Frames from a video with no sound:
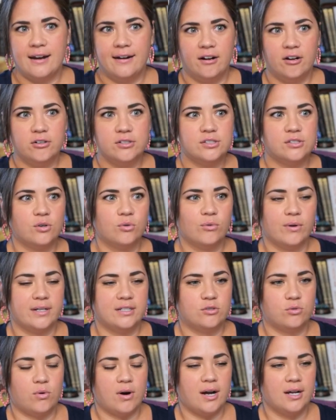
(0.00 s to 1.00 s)
I also
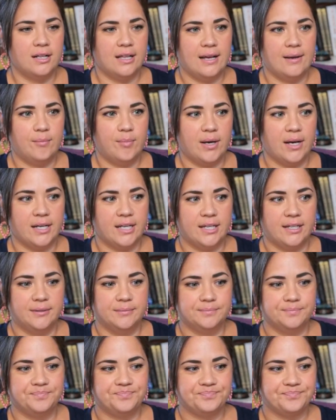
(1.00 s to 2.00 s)
read Twilight back
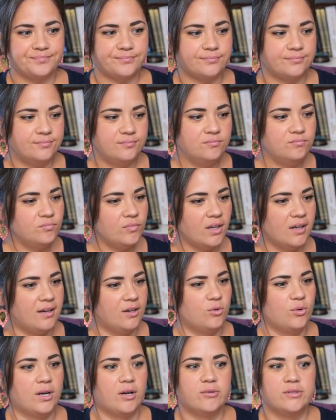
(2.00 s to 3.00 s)
in
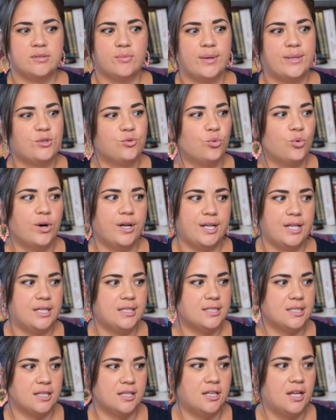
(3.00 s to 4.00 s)
like when I was in my
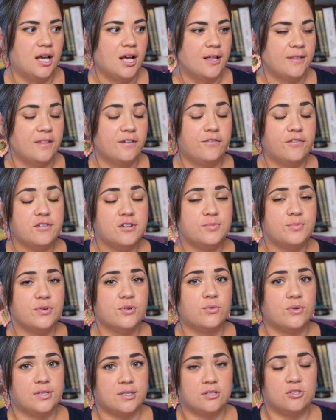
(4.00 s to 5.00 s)
20s, and the first
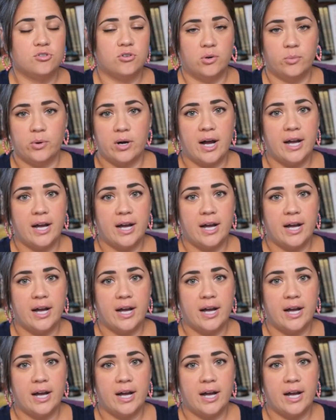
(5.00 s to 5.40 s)
book was enjoyable.